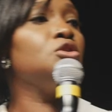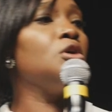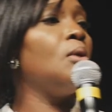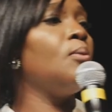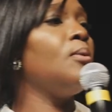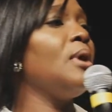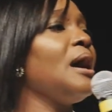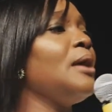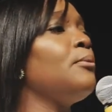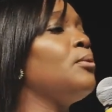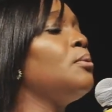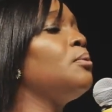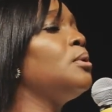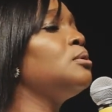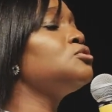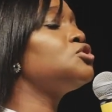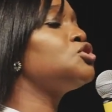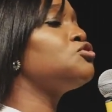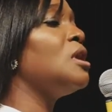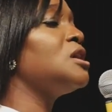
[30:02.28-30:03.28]
know why? We
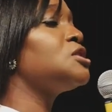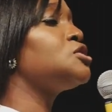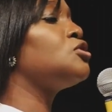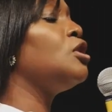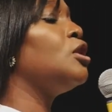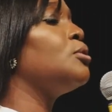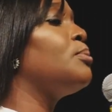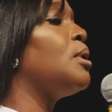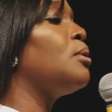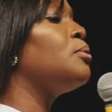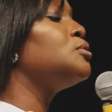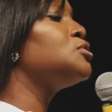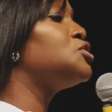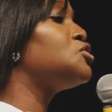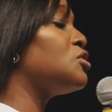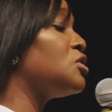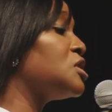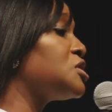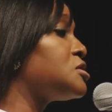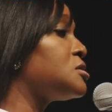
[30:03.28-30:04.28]
won't trust God, but we'll
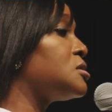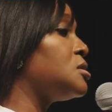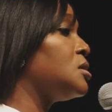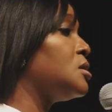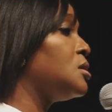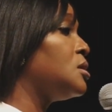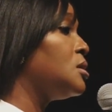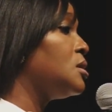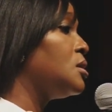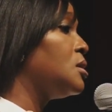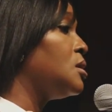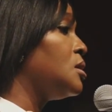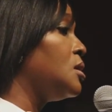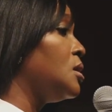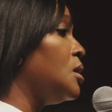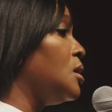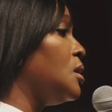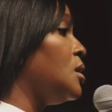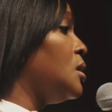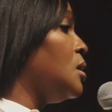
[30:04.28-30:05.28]
trust
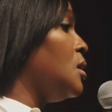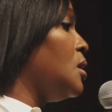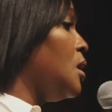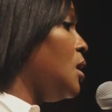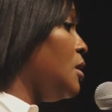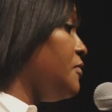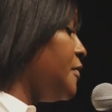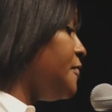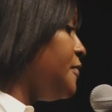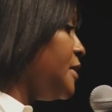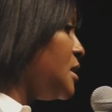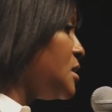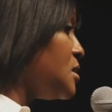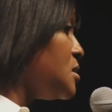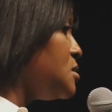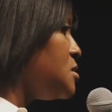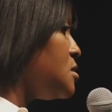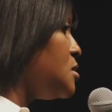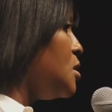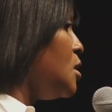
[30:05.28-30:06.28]
other
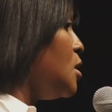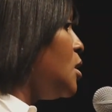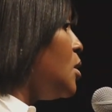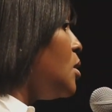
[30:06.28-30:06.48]
things.